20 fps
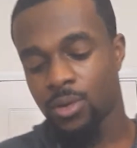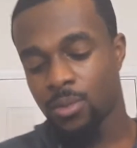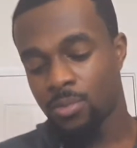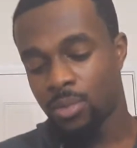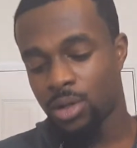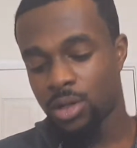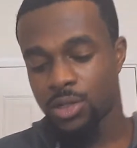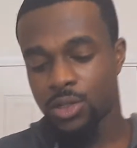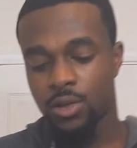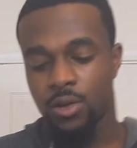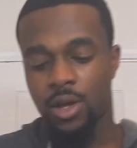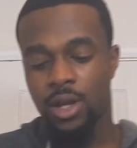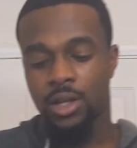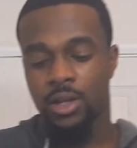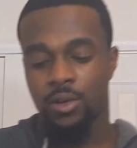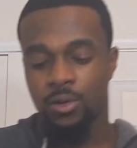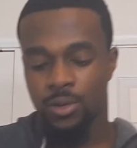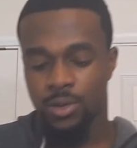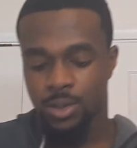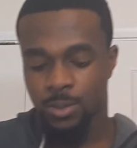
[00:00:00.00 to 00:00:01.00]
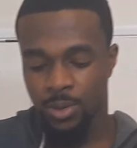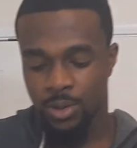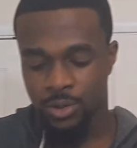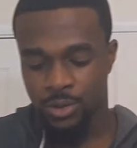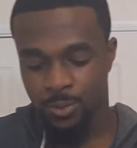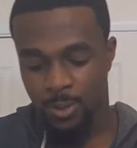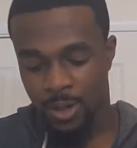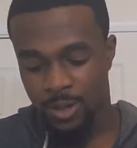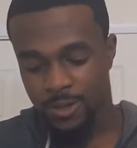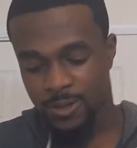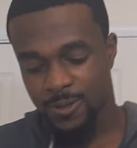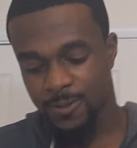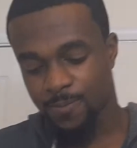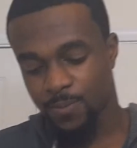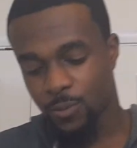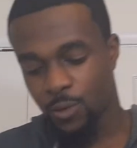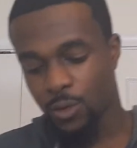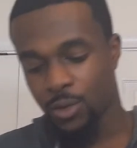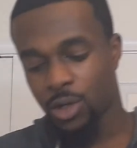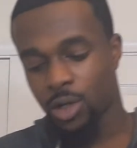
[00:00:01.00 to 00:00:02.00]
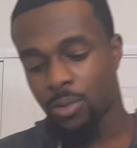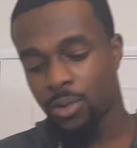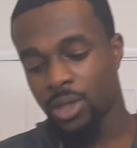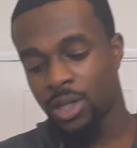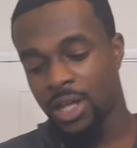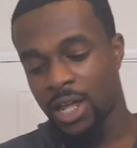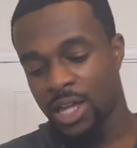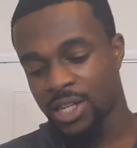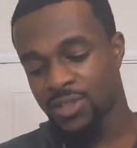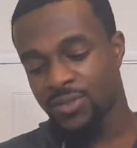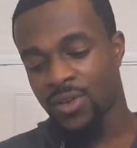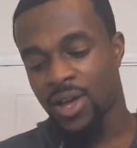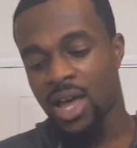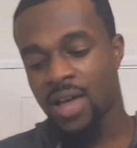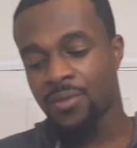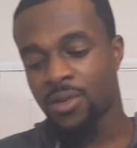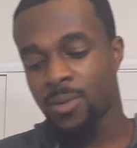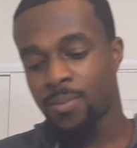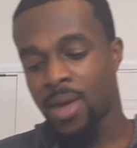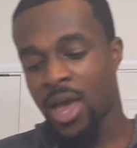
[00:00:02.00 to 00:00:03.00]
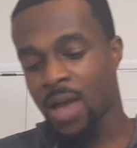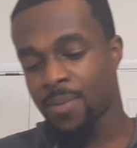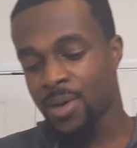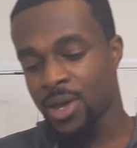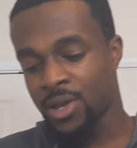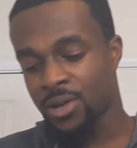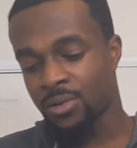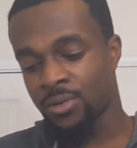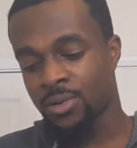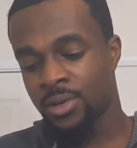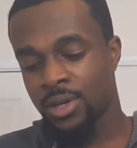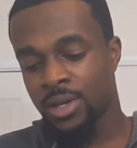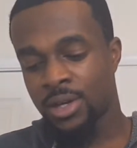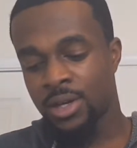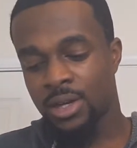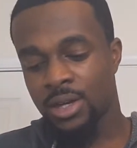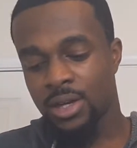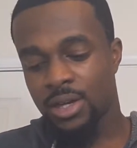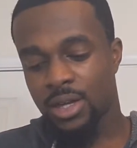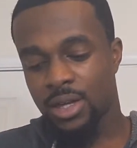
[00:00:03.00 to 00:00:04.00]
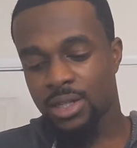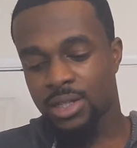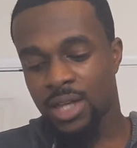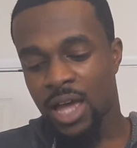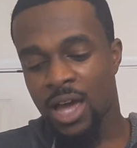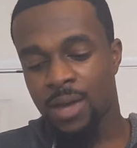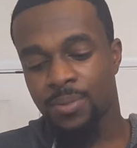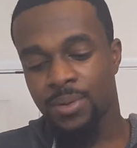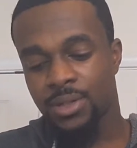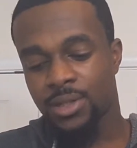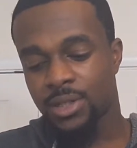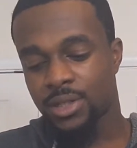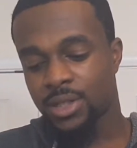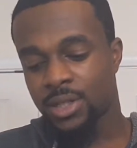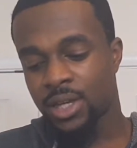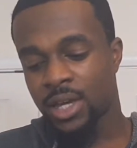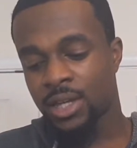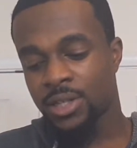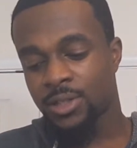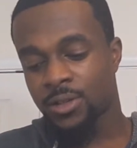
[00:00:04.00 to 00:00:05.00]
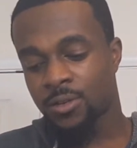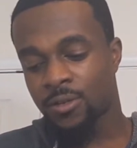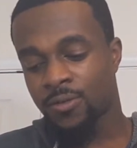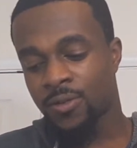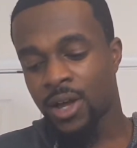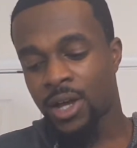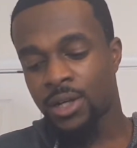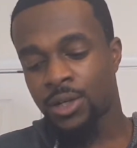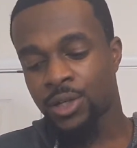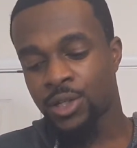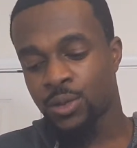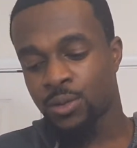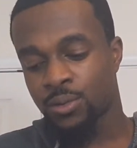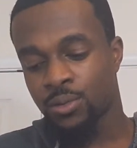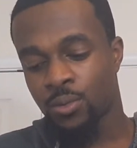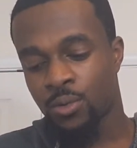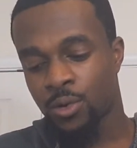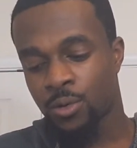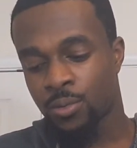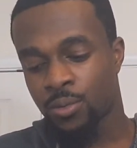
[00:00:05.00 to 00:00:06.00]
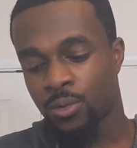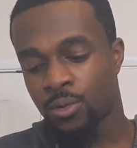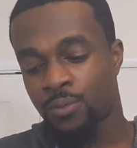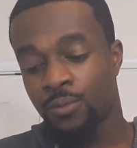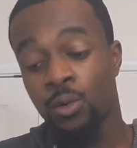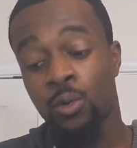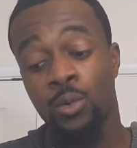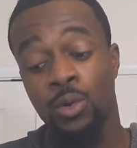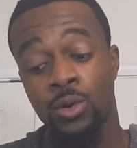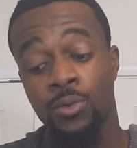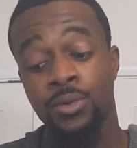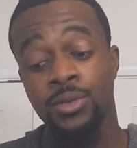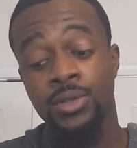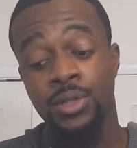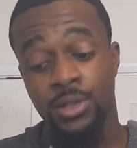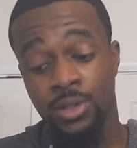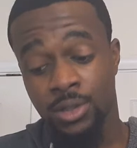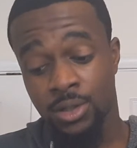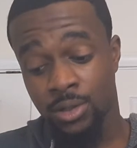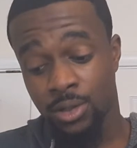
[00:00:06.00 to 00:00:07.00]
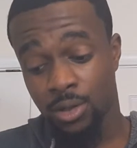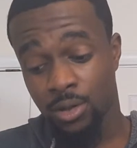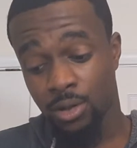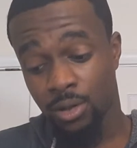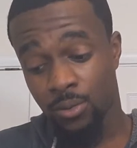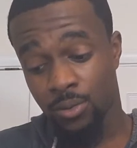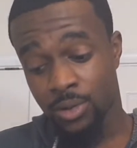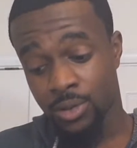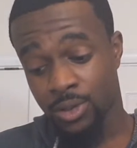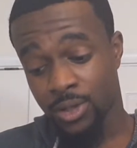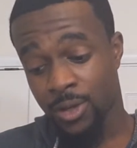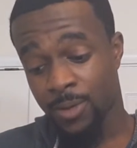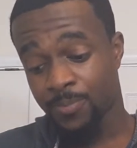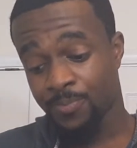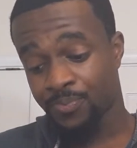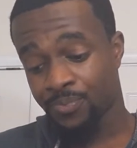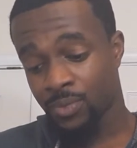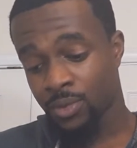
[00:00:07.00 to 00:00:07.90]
But let's go ahead and go with some other specs. Corning Gorilla Glass 5 on the back panel. It's IP68 certified, dust and waterproof or water resistant, I want to say.